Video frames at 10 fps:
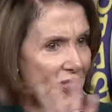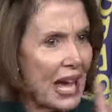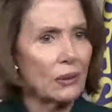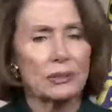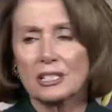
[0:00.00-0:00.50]

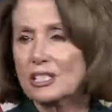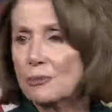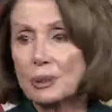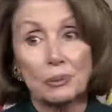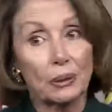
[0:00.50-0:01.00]
Thousands
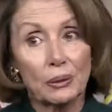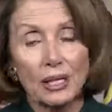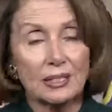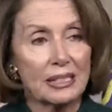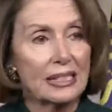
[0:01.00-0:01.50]
of people
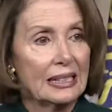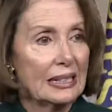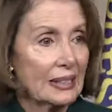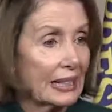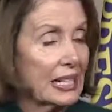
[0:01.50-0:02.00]
across
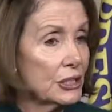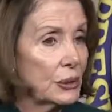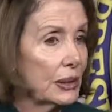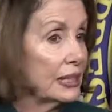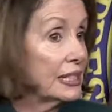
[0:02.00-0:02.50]
the
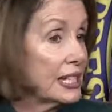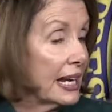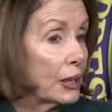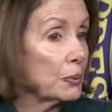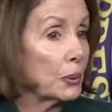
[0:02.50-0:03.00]
country and into
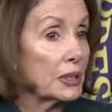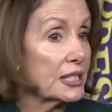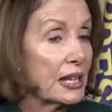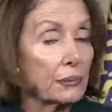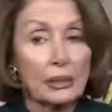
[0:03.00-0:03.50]

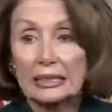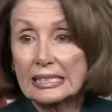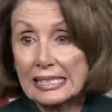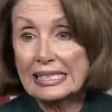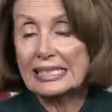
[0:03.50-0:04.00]
airports that really
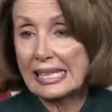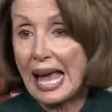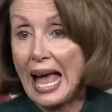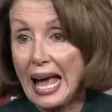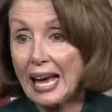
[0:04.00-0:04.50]
didn't
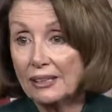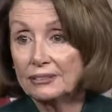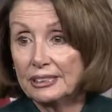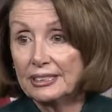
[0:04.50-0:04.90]
have